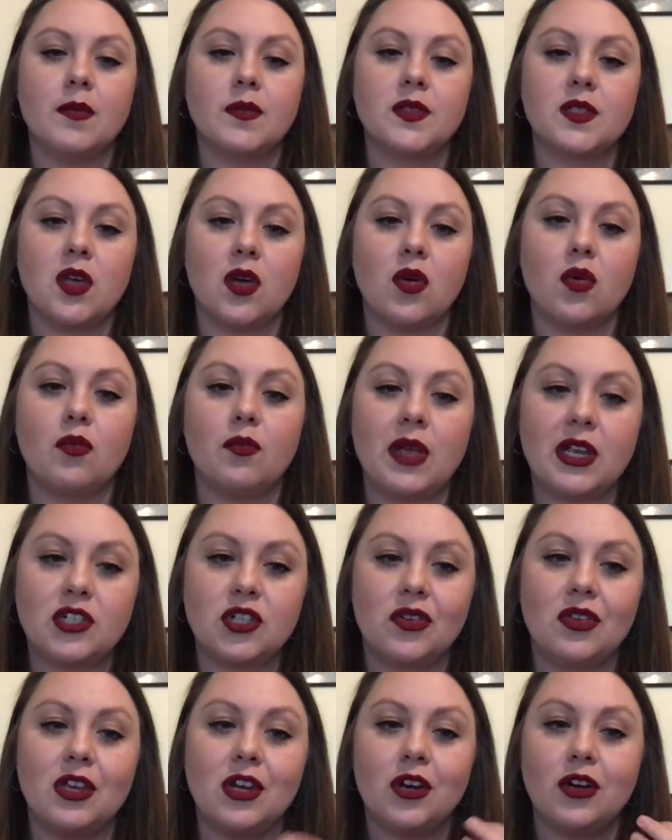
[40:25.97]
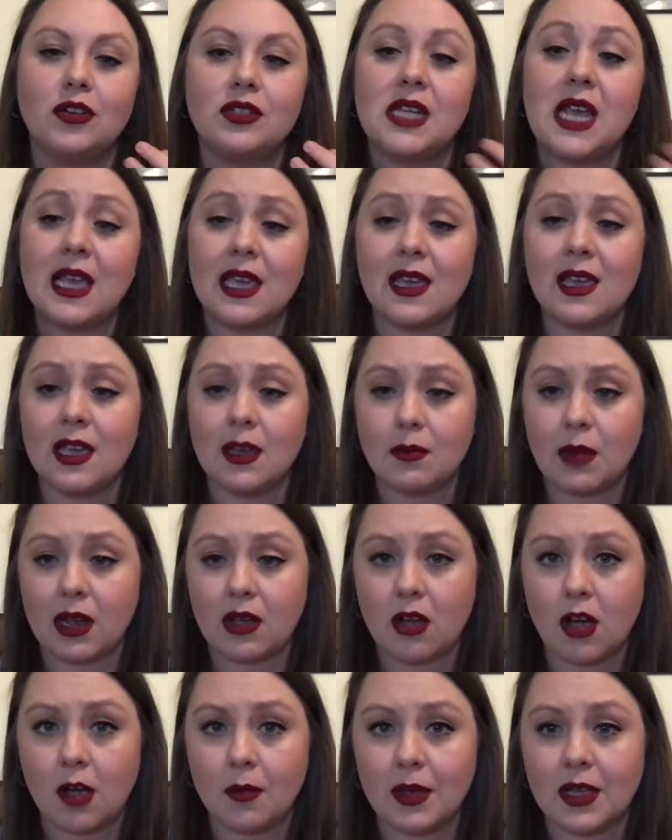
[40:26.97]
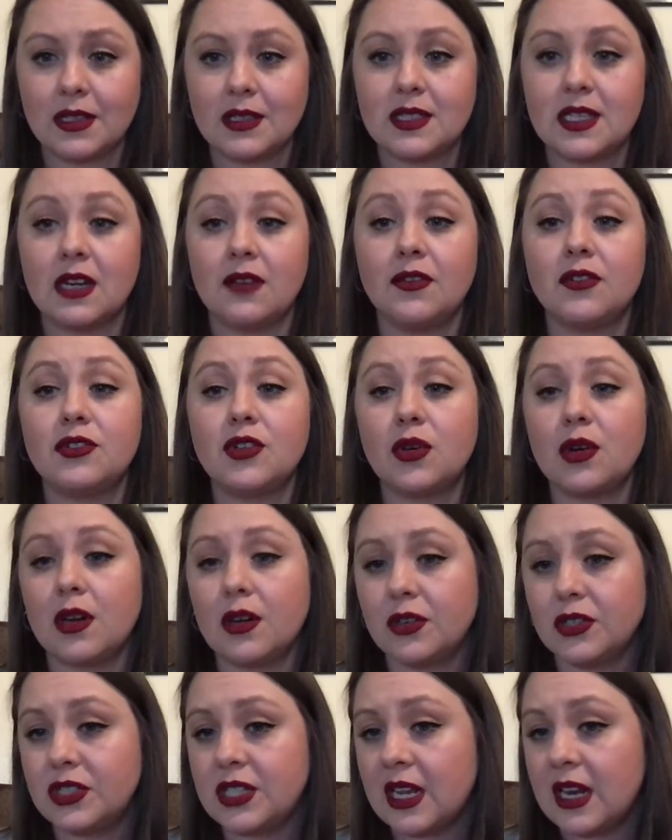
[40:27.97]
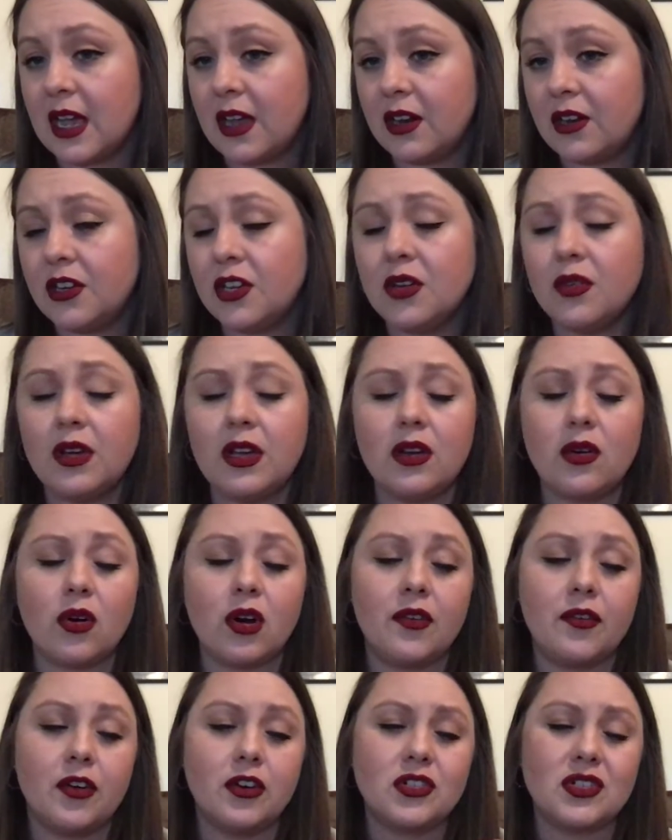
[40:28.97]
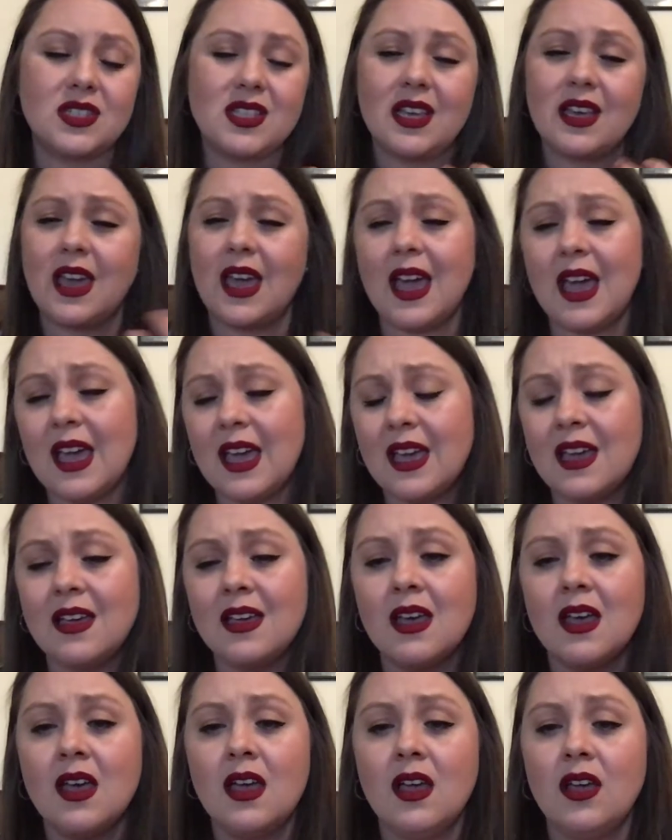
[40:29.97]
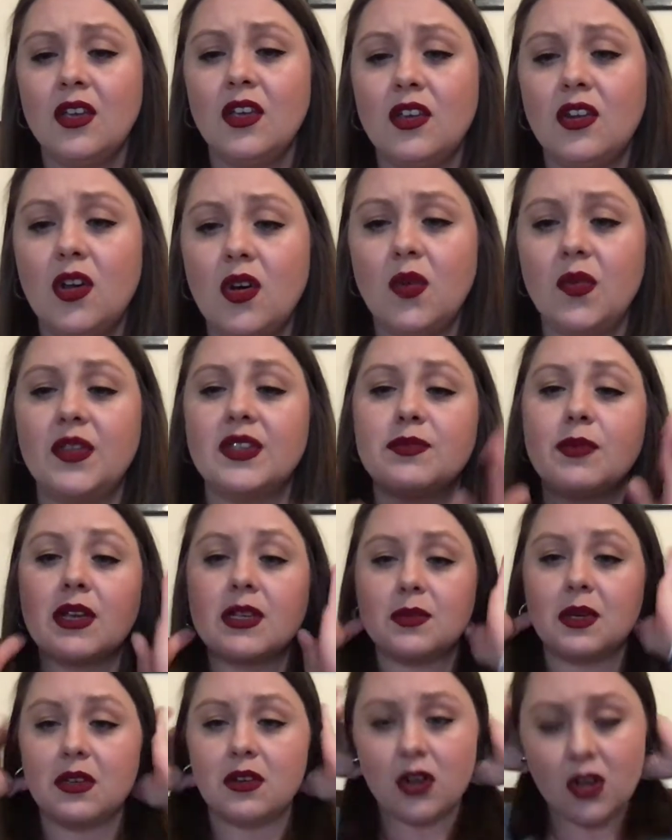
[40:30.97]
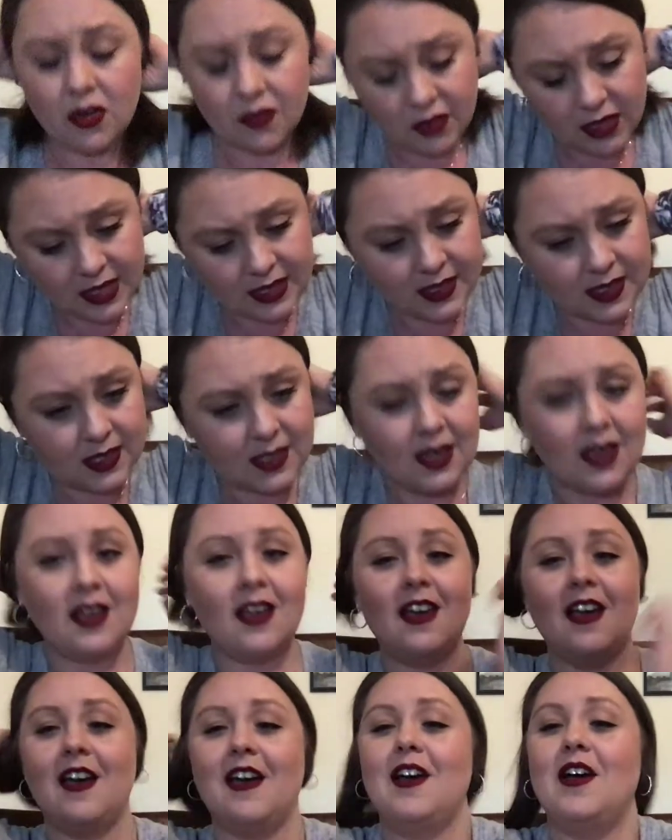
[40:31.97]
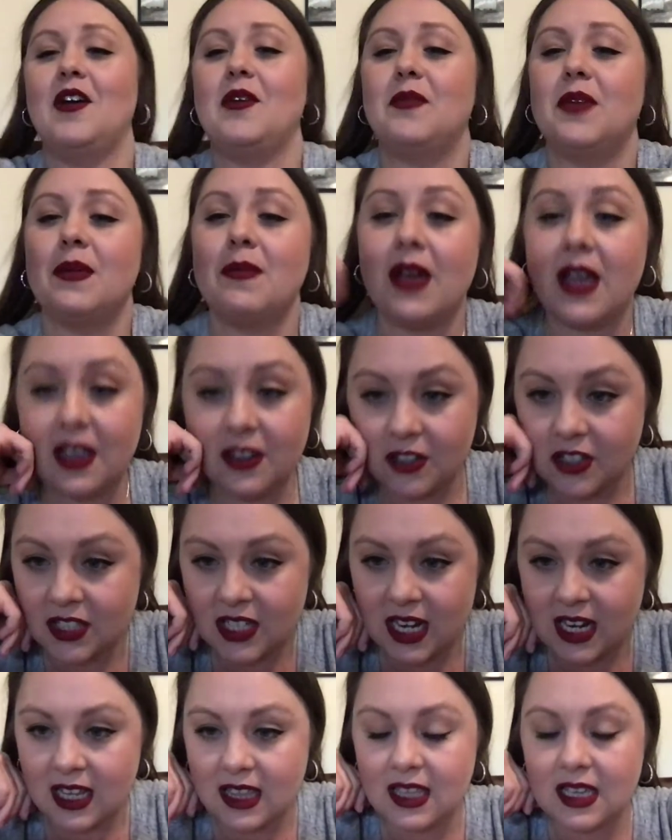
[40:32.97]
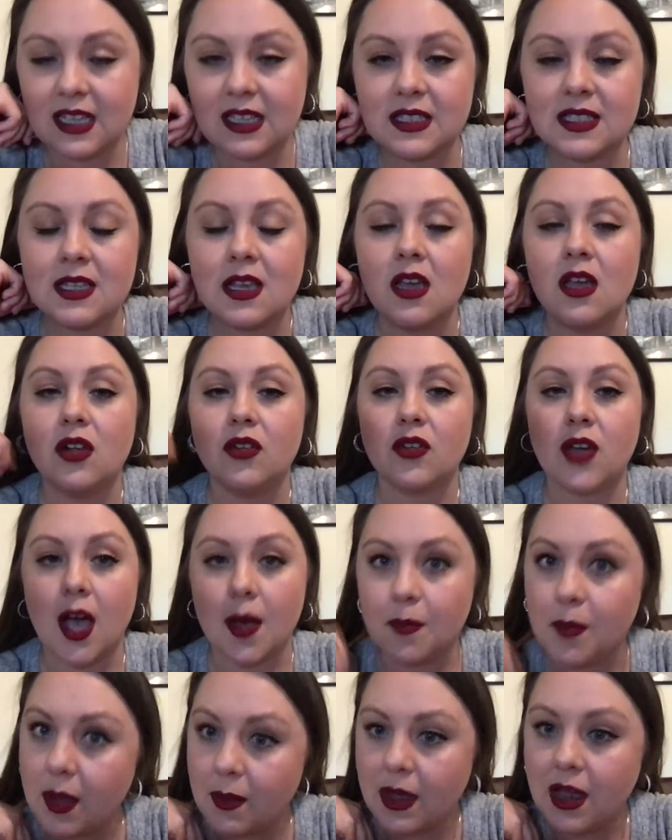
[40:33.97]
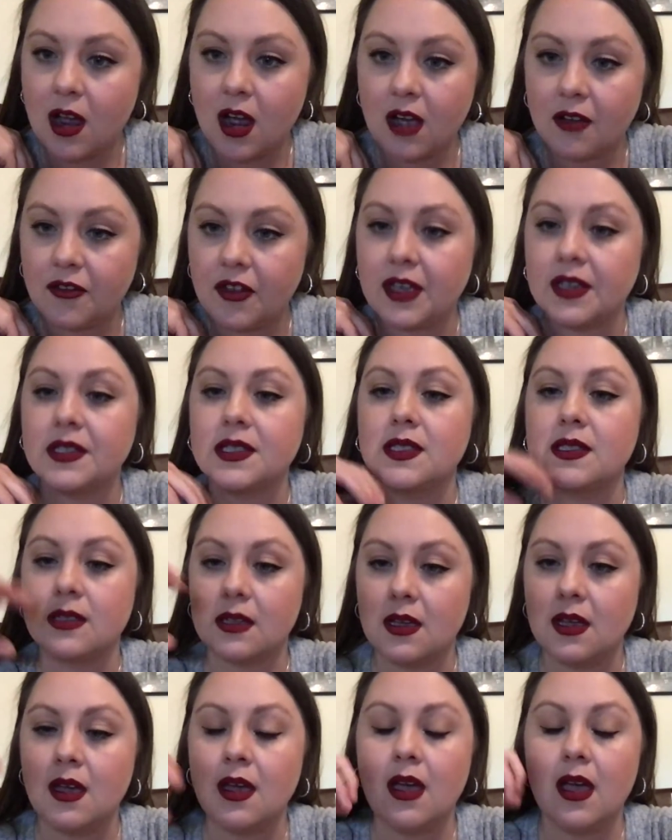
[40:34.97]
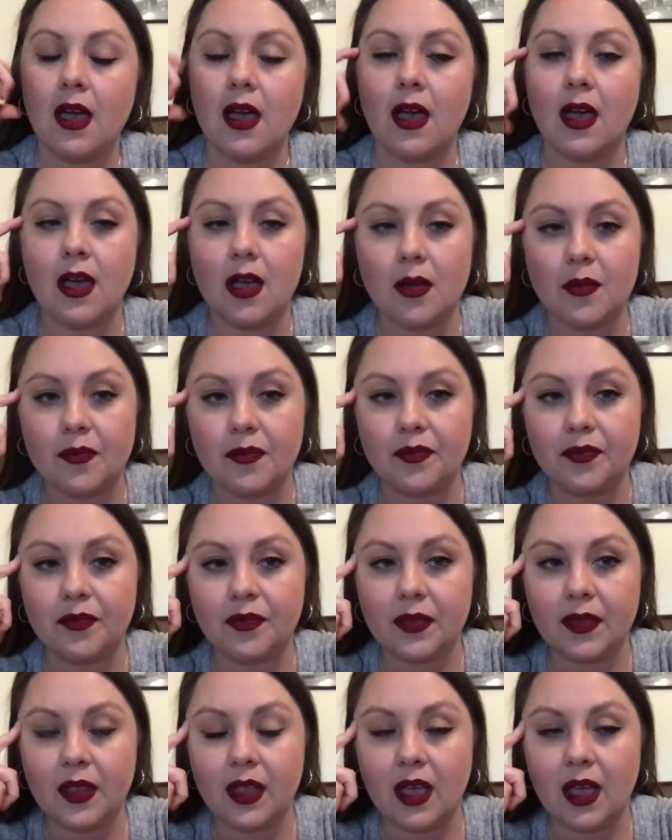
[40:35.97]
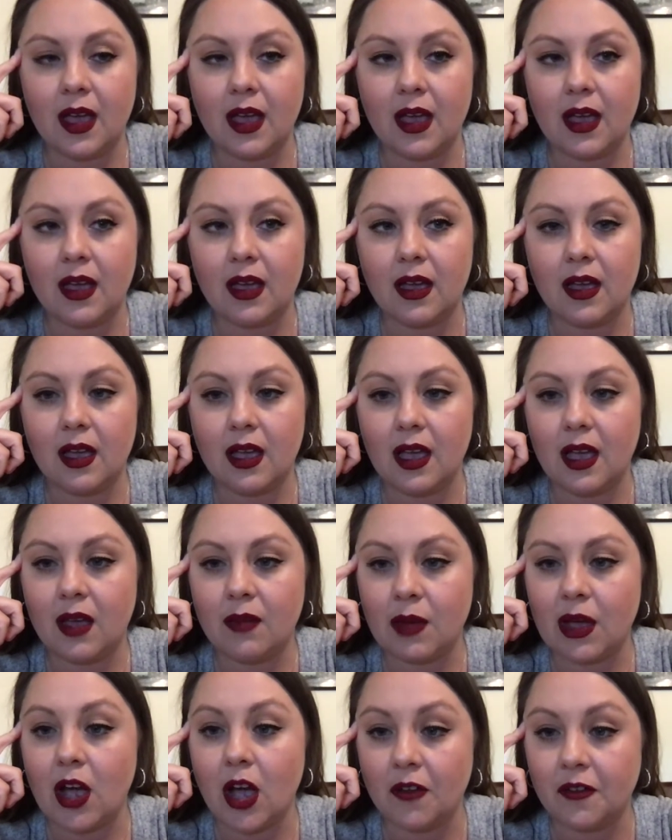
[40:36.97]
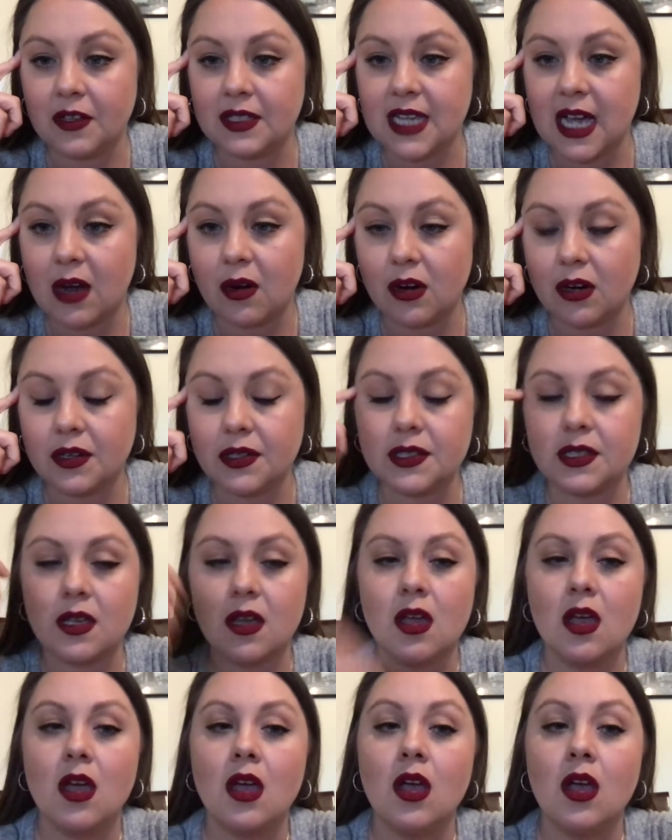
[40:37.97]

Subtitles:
So make sure that you're taking in my comments. And if you don't understand how to do it, or if you're just like, hey, this makes me nervous, am I understanding these? Come by my office, my office hours.